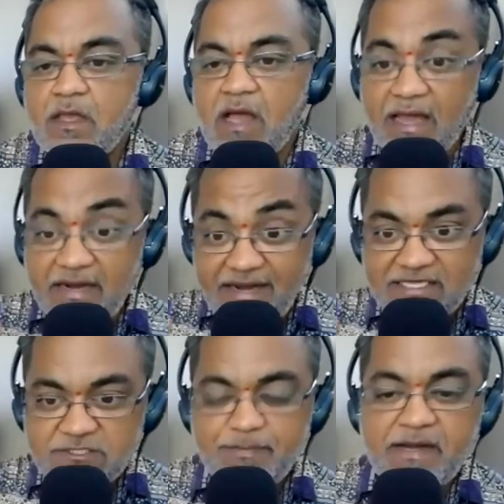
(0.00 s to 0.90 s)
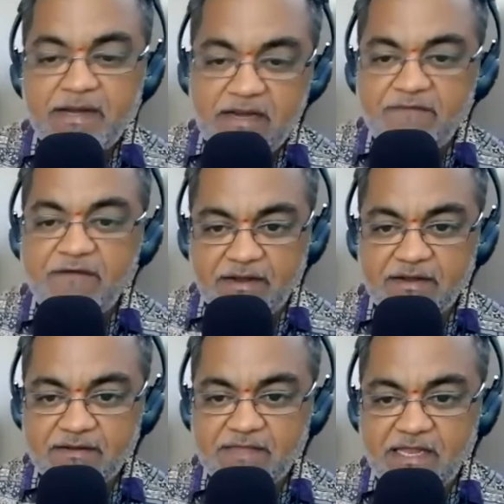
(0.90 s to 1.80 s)
unexpected event
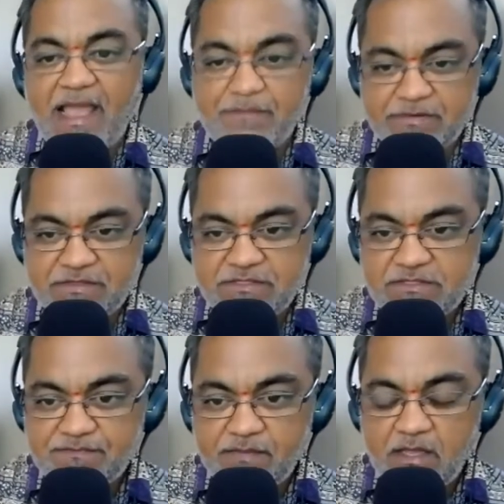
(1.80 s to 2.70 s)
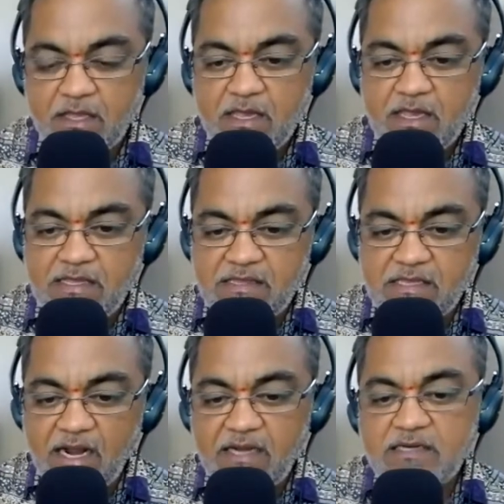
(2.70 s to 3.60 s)
that happens. In
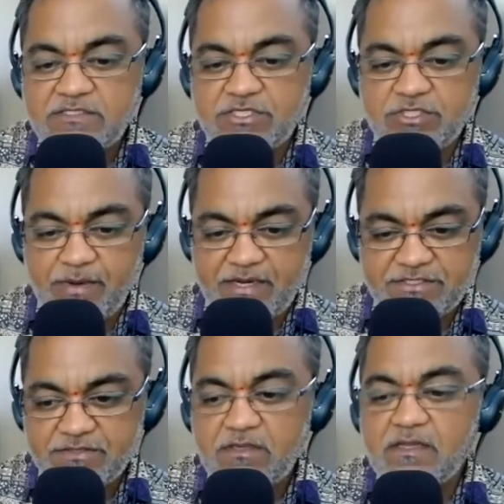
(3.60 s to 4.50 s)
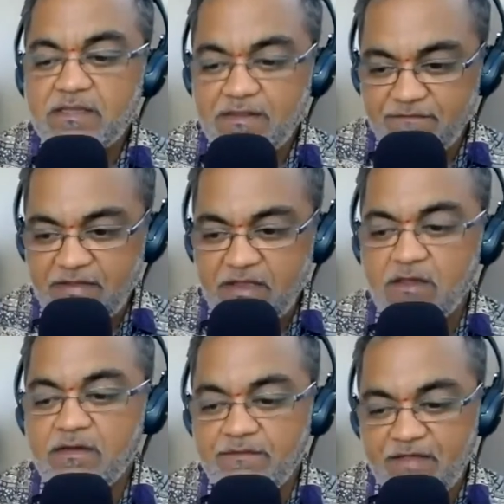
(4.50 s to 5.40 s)
that situation, we
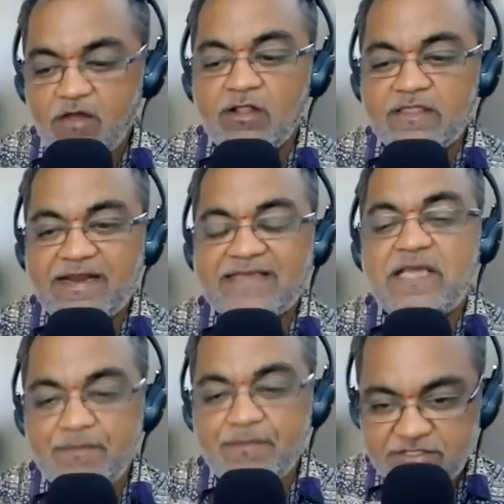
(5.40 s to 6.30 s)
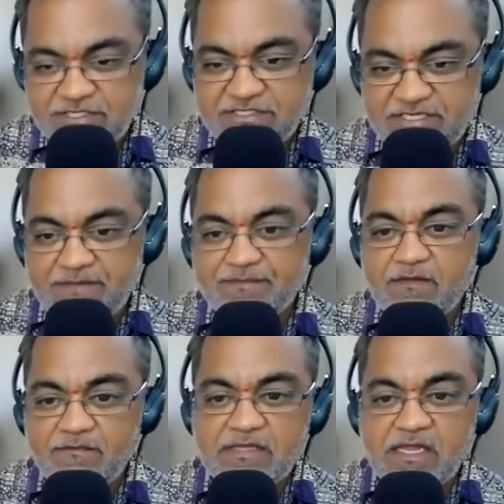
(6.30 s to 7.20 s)
call that as emergency.
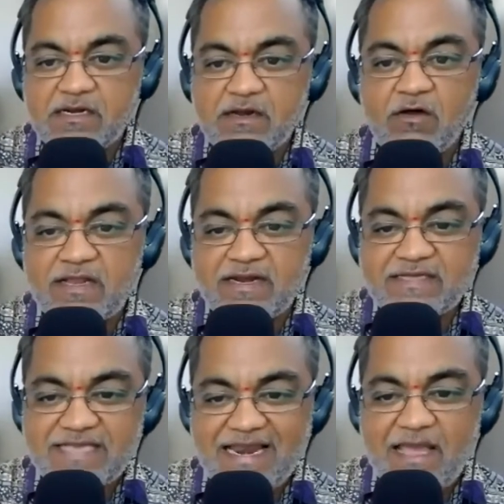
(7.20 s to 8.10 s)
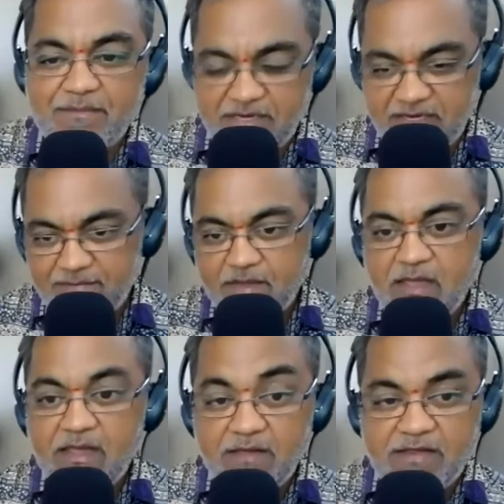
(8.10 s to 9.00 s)
We call that as calamity.
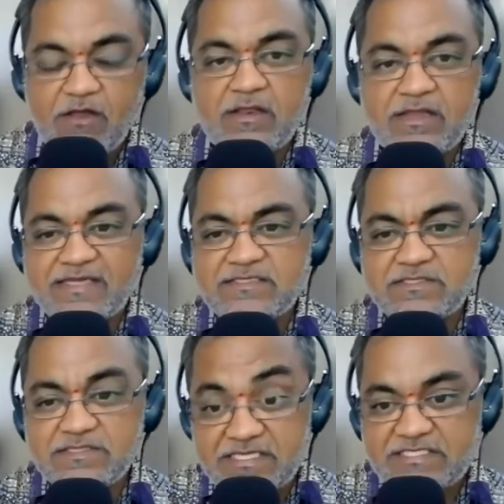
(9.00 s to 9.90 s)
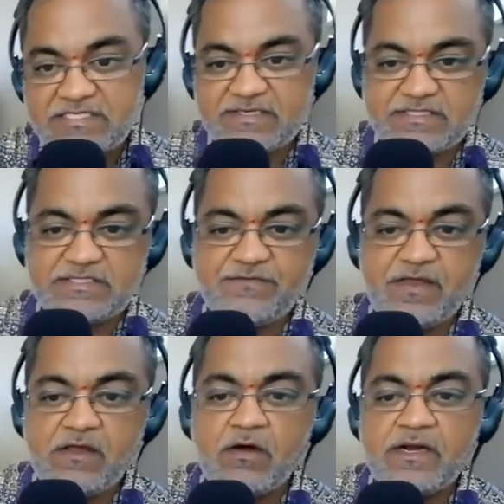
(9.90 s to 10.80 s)
We call that as distress. We
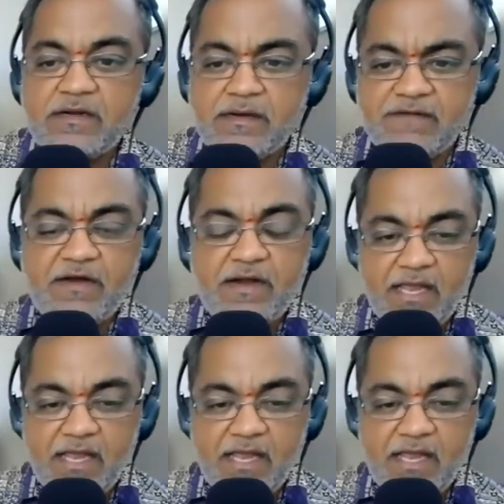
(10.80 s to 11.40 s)
call it different